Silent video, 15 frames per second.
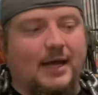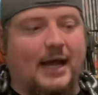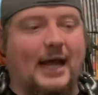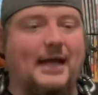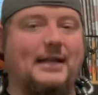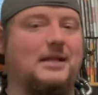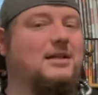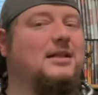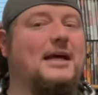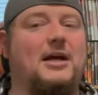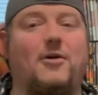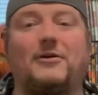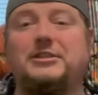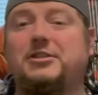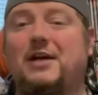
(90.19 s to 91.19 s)
And uh, like
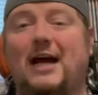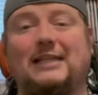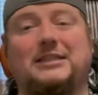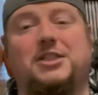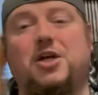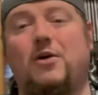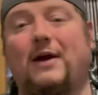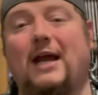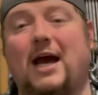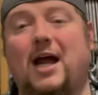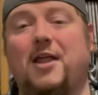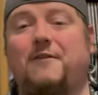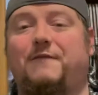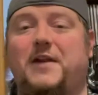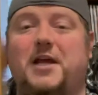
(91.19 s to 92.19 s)
always, you guys, you know, I got
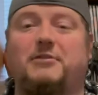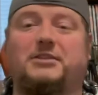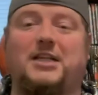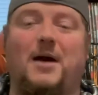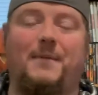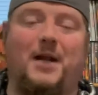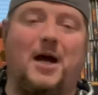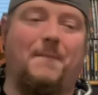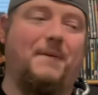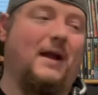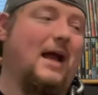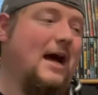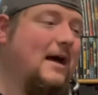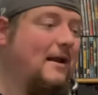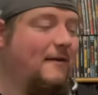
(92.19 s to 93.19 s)
other videos coming up. I
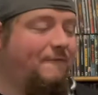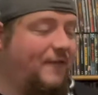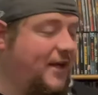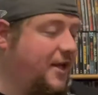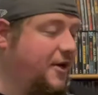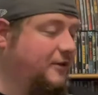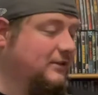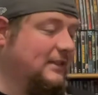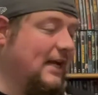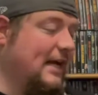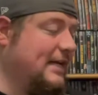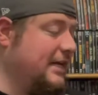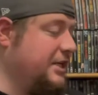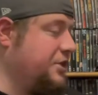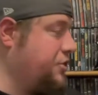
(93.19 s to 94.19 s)
got figures that I
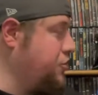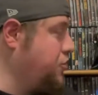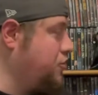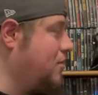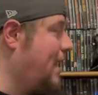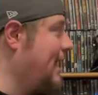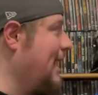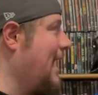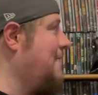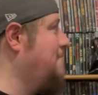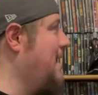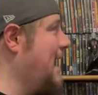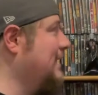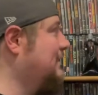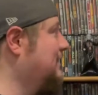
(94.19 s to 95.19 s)
need to do. I got
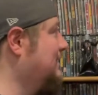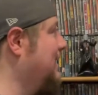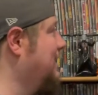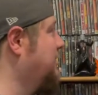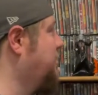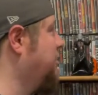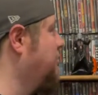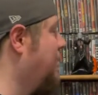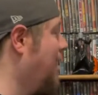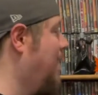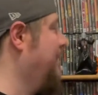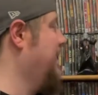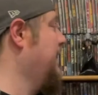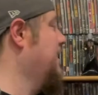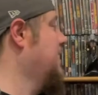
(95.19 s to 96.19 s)
masks that are still coming.